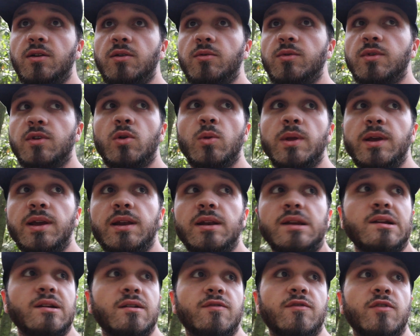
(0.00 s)
It was only in
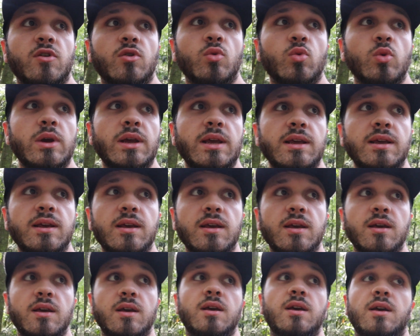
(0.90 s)
here for a week,
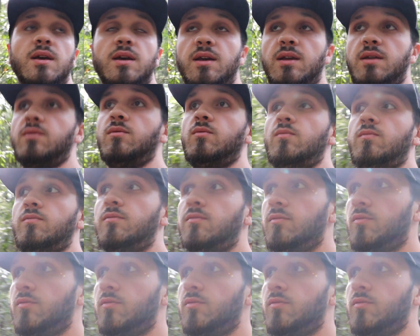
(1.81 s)
and